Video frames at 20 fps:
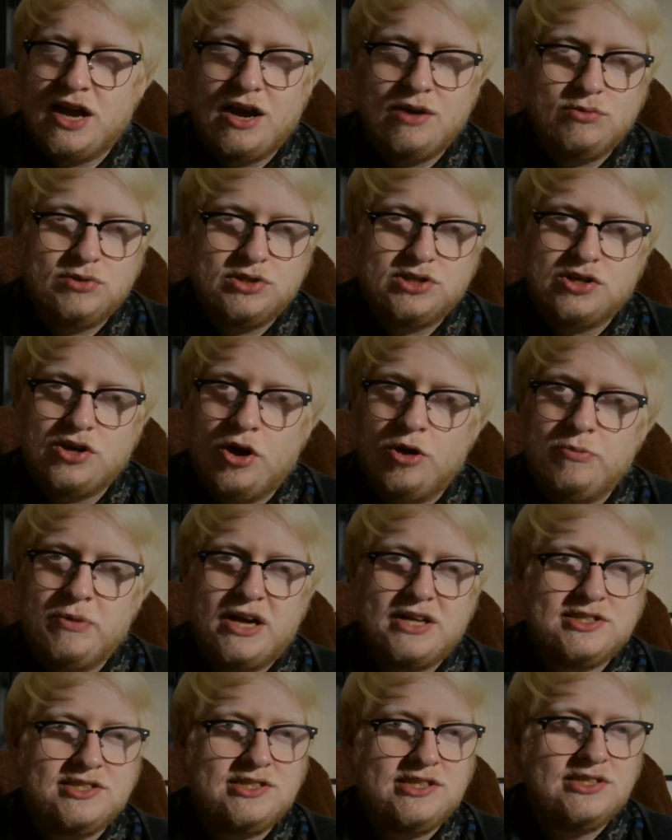I would go
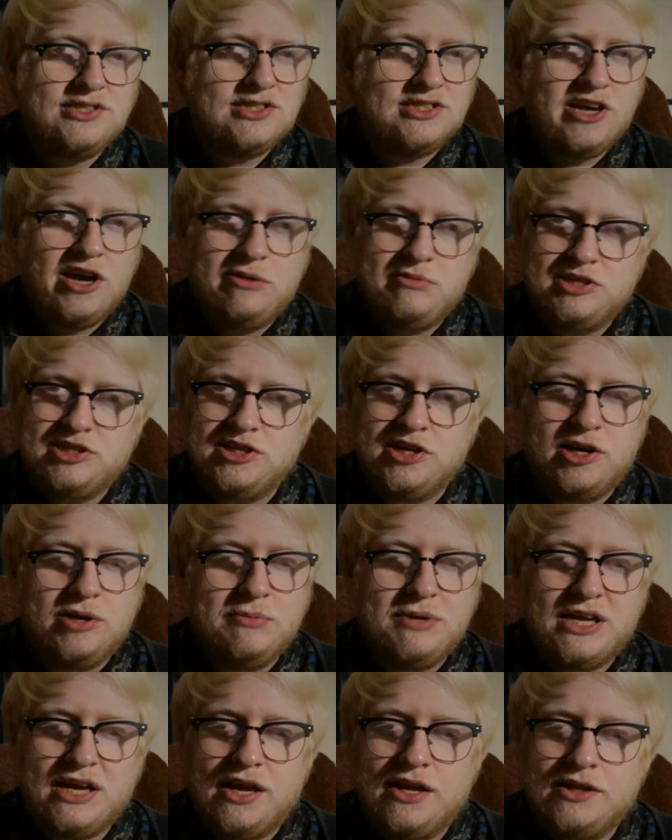back to this time and time
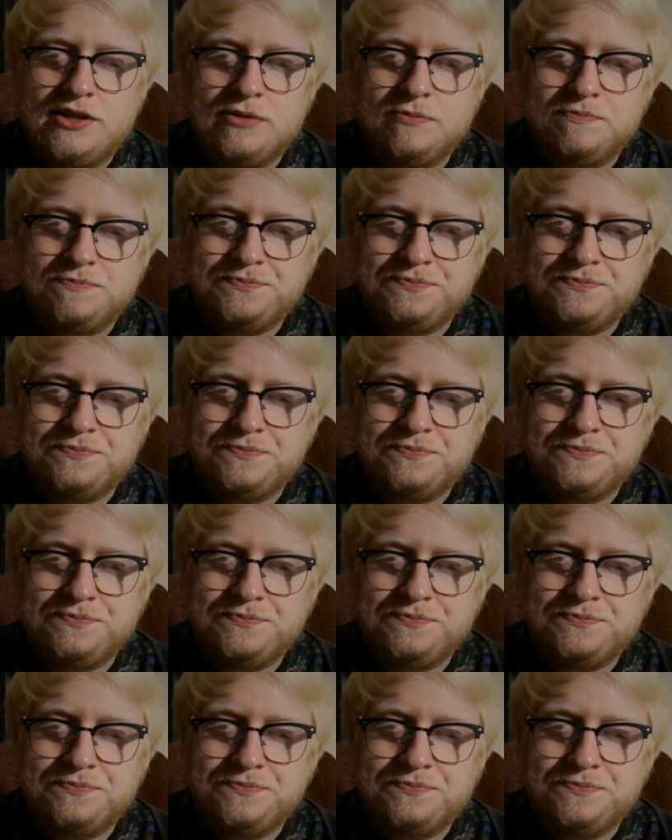again.